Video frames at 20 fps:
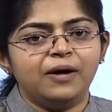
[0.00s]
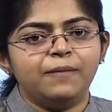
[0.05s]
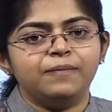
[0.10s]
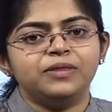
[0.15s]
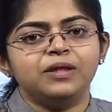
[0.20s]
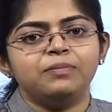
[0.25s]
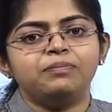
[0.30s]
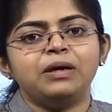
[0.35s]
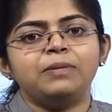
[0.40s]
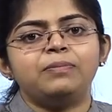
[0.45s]

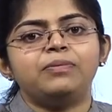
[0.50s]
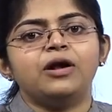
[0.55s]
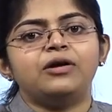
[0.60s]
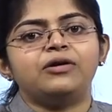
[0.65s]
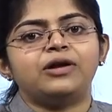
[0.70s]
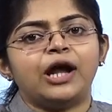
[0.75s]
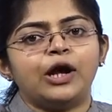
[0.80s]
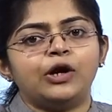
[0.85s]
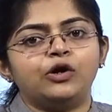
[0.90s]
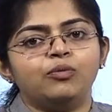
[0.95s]
The people are
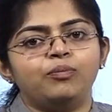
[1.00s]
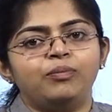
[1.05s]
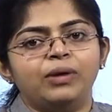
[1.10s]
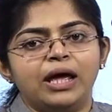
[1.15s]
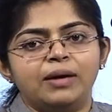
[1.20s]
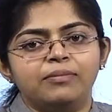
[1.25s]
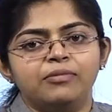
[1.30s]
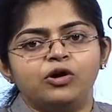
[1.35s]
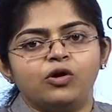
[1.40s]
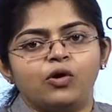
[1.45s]
trying to
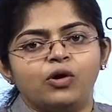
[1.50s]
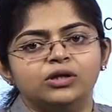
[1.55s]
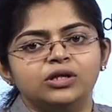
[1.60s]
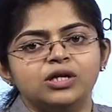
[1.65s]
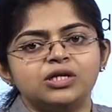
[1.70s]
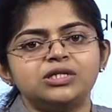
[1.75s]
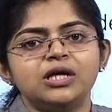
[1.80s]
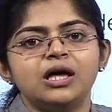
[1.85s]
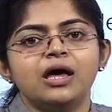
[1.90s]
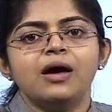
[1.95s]
blame it on
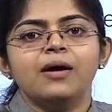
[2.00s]
this